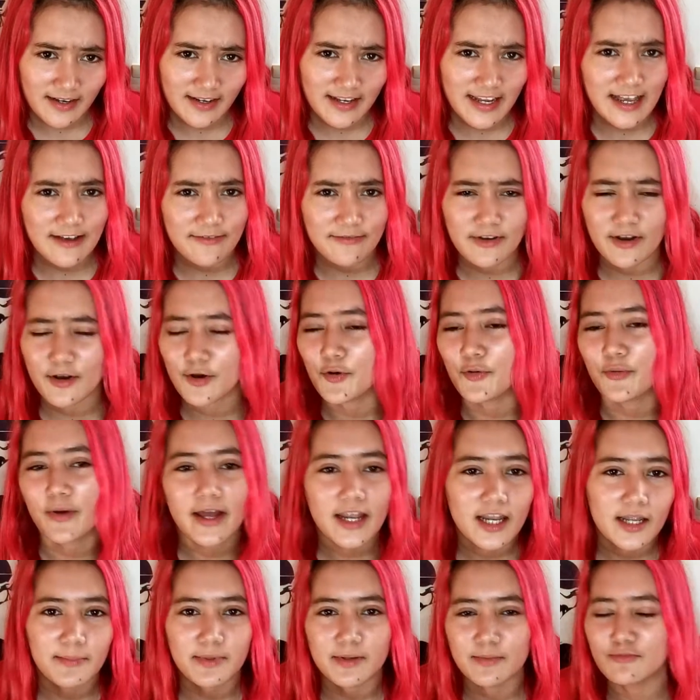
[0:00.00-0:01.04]
It has
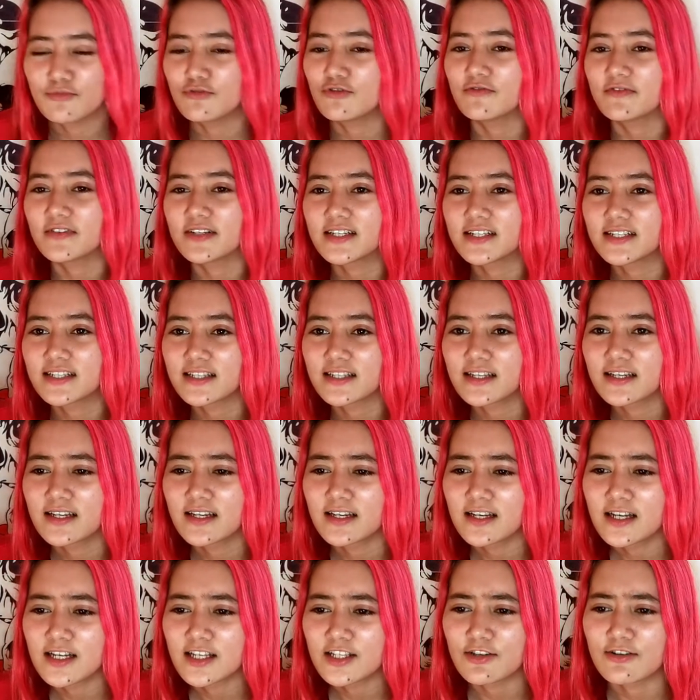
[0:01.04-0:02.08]
incredible movies.
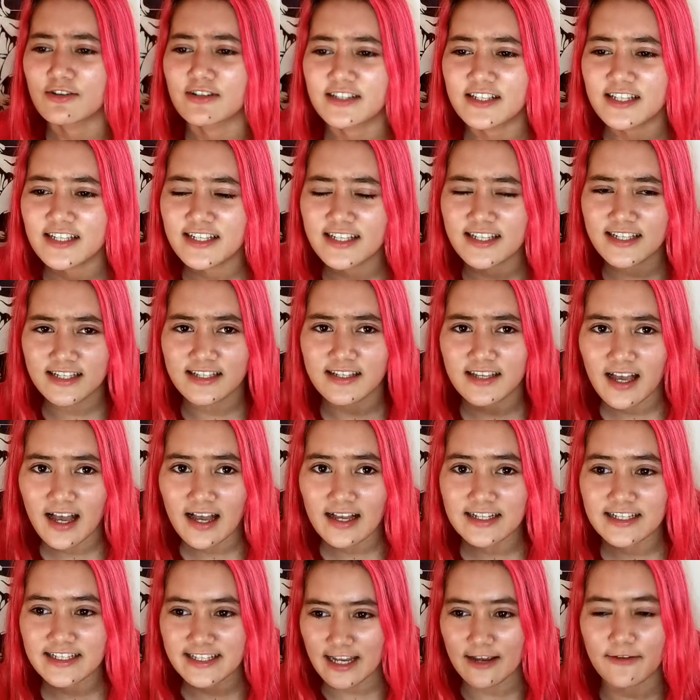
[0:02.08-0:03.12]
So this is
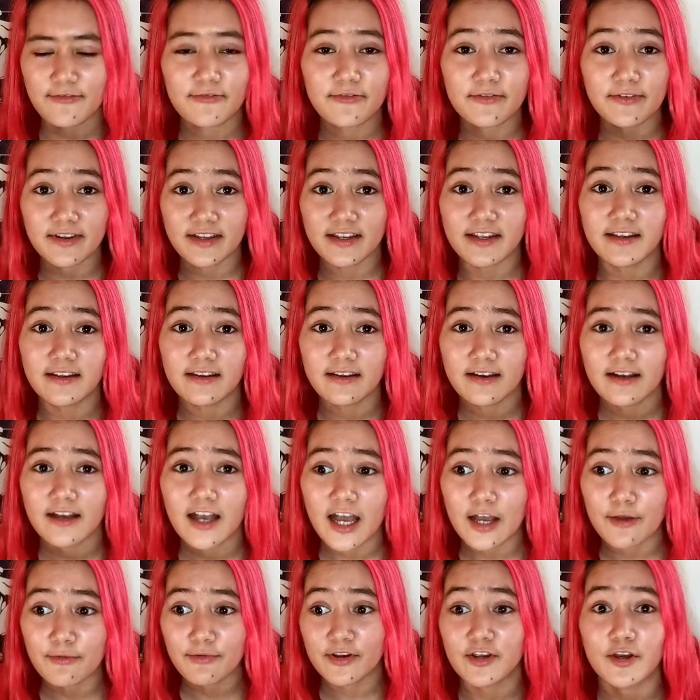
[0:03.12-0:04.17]
definitely
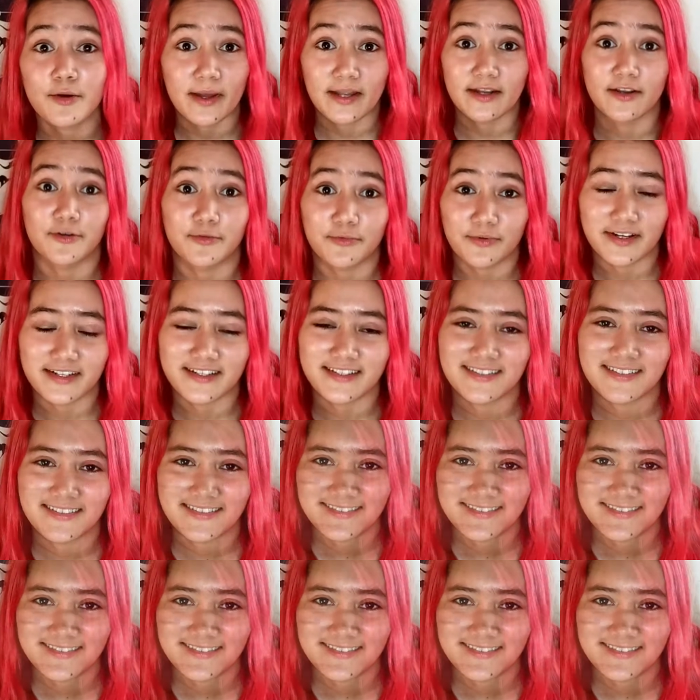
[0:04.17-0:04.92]
a recommended one.